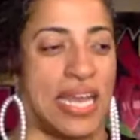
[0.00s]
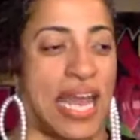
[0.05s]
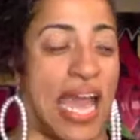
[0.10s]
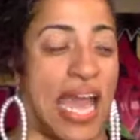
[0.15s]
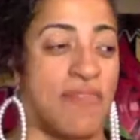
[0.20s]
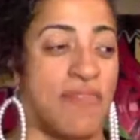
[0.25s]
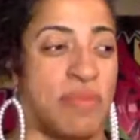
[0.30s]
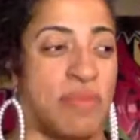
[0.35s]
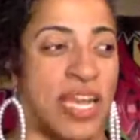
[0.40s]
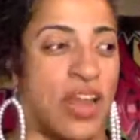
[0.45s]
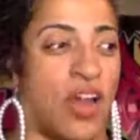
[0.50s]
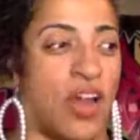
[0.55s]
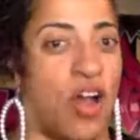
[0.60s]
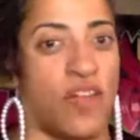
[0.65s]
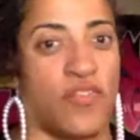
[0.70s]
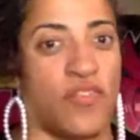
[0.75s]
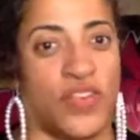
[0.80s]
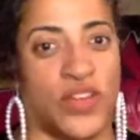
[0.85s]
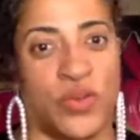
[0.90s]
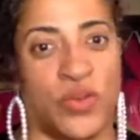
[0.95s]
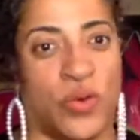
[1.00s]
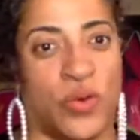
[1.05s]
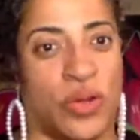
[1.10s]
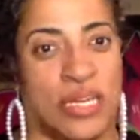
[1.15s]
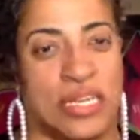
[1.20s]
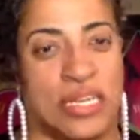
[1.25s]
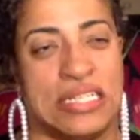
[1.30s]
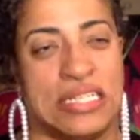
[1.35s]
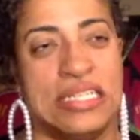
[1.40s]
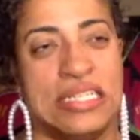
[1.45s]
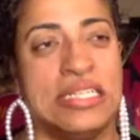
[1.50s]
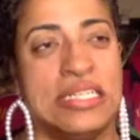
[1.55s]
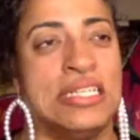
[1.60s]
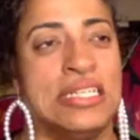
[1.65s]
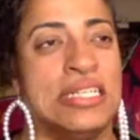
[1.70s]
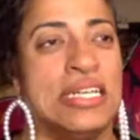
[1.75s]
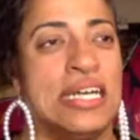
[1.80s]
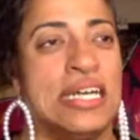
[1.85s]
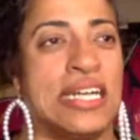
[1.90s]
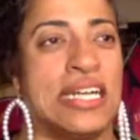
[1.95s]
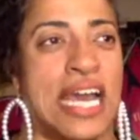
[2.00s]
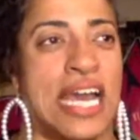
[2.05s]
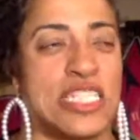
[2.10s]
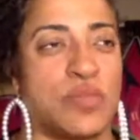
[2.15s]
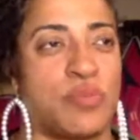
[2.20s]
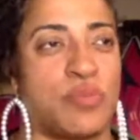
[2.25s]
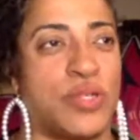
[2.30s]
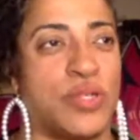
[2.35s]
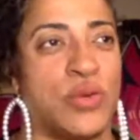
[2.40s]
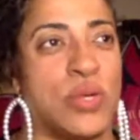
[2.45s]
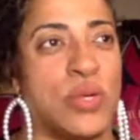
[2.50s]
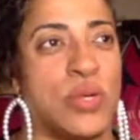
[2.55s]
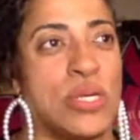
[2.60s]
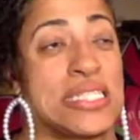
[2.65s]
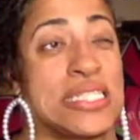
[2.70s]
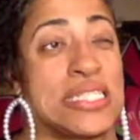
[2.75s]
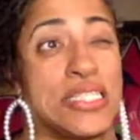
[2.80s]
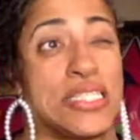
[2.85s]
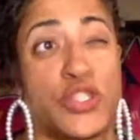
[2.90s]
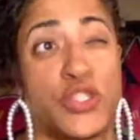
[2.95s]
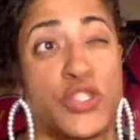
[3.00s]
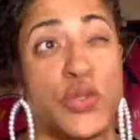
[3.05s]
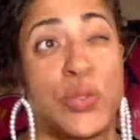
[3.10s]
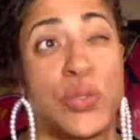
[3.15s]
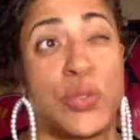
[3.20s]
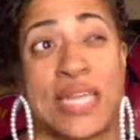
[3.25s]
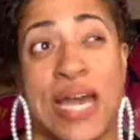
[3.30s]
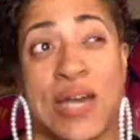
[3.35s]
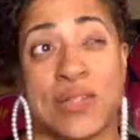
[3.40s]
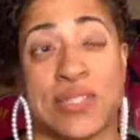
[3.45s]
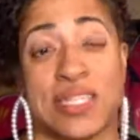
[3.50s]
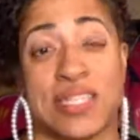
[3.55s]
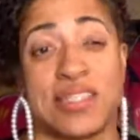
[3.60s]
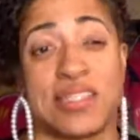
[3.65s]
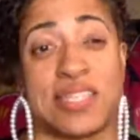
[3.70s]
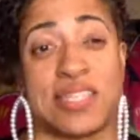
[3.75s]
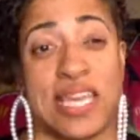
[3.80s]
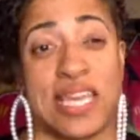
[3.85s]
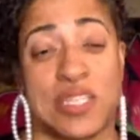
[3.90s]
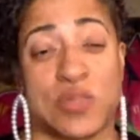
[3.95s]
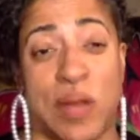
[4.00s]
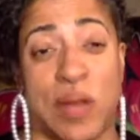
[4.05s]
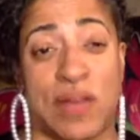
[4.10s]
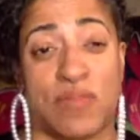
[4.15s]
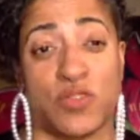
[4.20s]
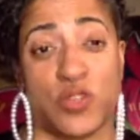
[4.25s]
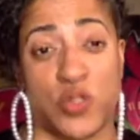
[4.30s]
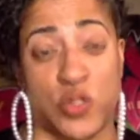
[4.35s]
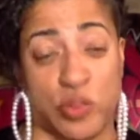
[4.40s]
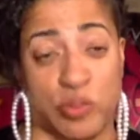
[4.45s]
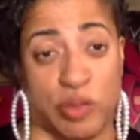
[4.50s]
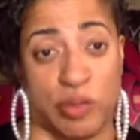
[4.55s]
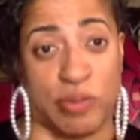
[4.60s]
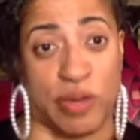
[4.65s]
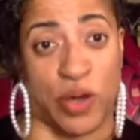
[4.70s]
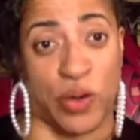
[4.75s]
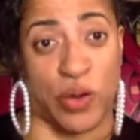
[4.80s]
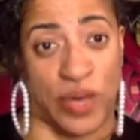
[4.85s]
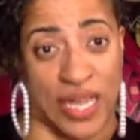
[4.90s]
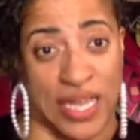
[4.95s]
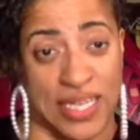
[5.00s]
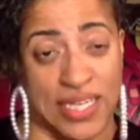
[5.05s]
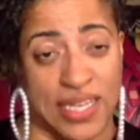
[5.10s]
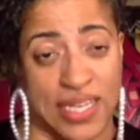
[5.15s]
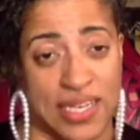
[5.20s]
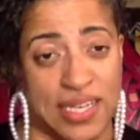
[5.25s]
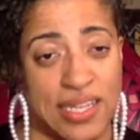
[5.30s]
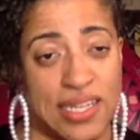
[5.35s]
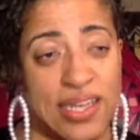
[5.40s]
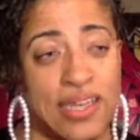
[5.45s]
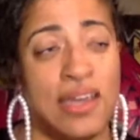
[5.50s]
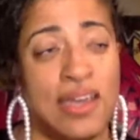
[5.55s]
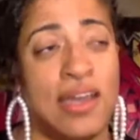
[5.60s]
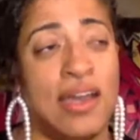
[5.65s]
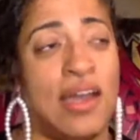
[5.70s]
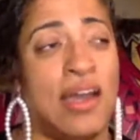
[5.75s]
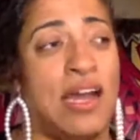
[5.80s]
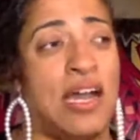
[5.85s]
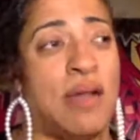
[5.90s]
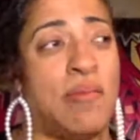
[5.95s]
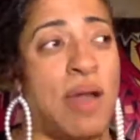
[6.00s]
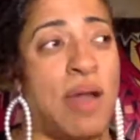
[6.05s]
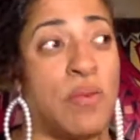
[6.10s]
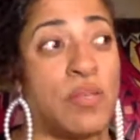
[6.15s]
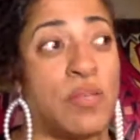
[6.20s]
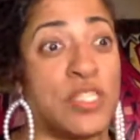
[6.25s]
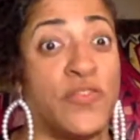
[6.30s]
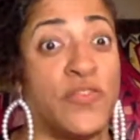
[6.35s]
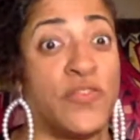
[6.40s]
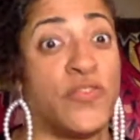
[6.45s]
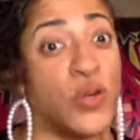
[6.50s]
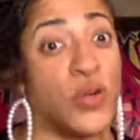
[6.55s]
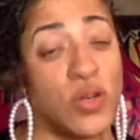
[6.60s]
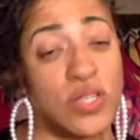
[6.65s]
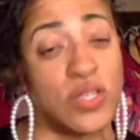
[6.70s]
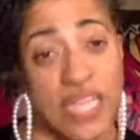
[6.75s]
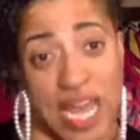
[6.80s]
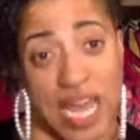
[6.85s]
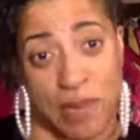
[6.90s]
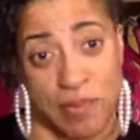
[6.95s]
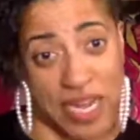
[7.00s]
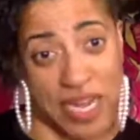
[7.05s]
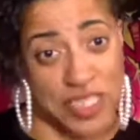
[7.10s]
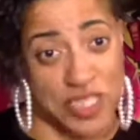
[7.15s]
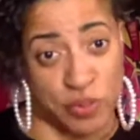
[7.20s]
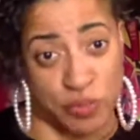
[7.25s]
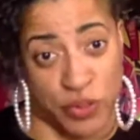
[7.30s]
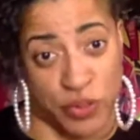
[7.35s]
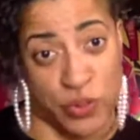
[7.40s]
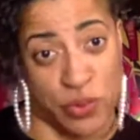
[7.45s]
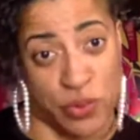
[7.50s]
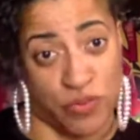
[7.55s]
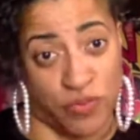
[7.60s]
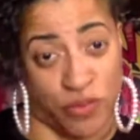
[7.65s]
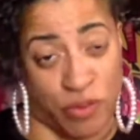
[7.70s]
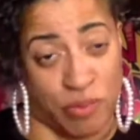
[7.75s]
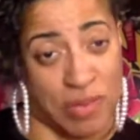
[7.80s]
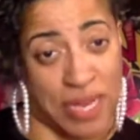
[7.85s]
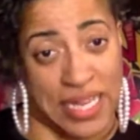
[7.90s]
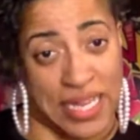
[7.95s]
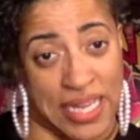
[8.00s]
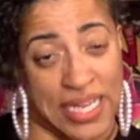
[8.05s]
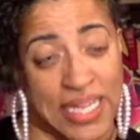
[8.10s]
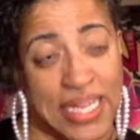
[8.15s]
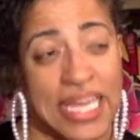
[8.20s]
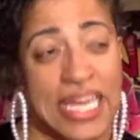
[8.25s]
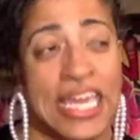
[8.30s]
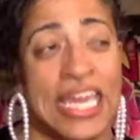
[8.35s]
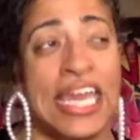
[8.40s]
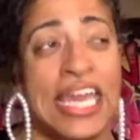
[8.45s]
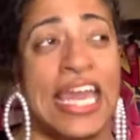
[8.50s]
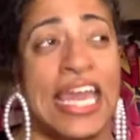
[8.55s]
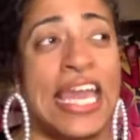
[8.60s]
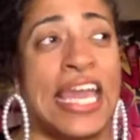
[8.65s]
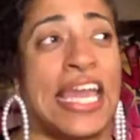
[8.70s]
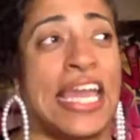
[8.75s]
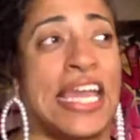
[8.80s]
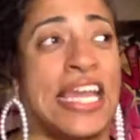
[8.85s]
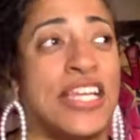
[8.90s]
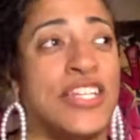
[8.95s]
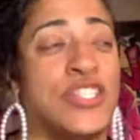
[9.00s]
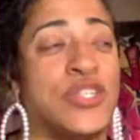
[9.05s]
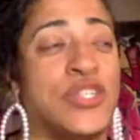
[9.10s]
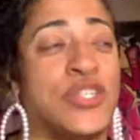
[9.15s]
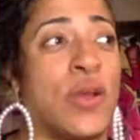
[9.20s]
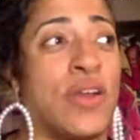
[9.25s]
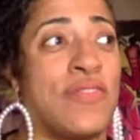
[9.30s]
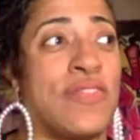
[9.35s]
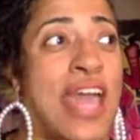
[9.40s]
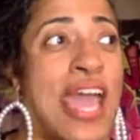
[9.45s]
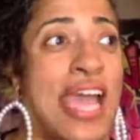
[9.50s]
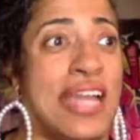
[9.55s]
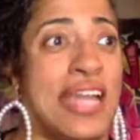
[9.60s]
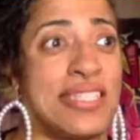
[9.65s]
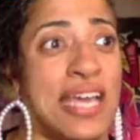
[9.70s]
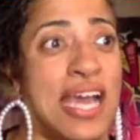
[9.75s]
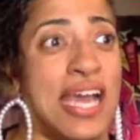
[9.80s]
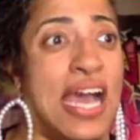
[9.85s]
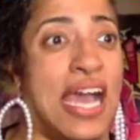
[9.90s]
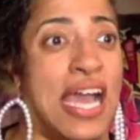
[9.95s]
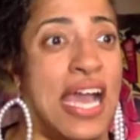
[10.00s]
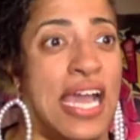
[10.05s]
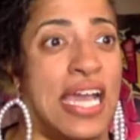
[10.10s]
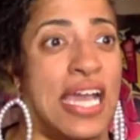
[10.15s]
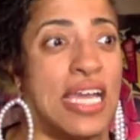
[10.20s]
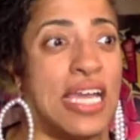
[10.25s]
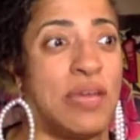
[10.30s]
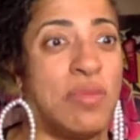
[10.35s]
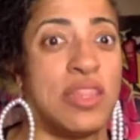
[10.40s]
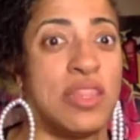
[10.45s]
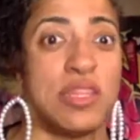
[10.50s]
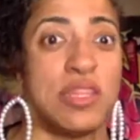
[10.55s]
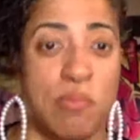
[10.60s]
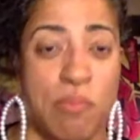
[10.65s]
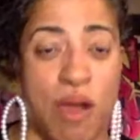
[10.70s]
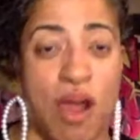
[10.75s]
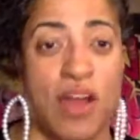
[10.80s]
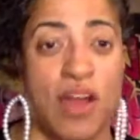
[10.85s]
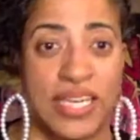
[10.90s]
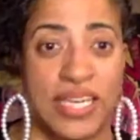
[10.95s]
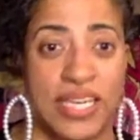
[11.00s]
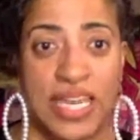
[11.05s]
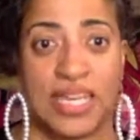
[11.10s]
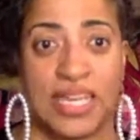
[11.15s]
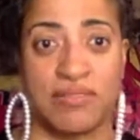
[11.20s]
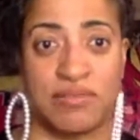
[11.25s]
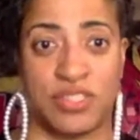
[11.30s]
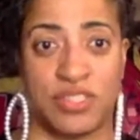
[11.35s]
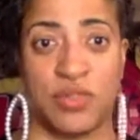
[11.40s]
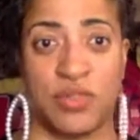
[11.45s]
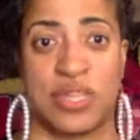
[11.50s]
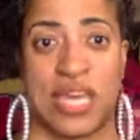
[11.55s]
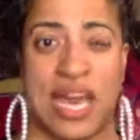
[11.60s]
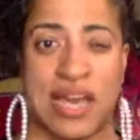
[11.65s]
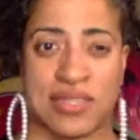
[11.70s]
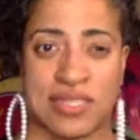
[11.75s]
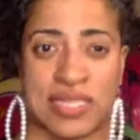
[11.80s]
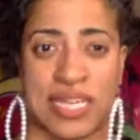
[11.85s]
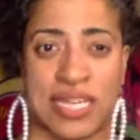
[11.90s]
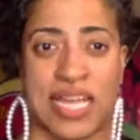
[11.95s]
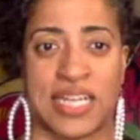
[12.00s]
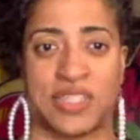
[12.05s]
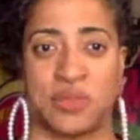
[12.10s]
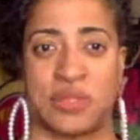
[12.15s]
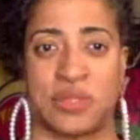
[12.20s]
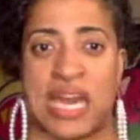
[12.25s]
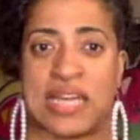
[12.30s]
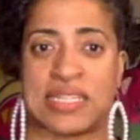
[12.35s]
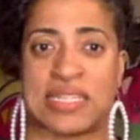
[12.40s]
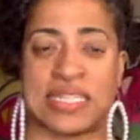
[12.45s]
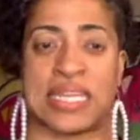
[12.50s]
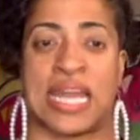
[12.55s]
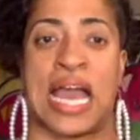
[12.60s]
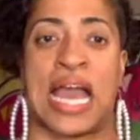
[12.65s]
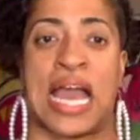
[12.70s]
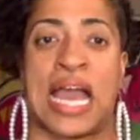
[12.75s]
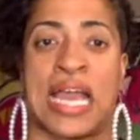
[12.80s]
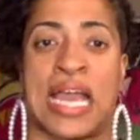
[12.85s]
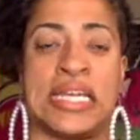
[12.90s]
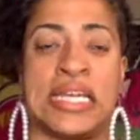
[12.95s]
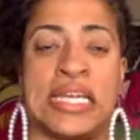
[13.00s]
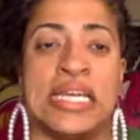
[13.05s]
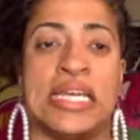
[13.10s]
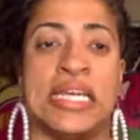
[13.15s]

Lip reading: I've been off and on an entrepreneur since 2006, right after Super Bowl ended. I was a full-time entrepreneur for a minute. And during that time, the market, 2008, 2009,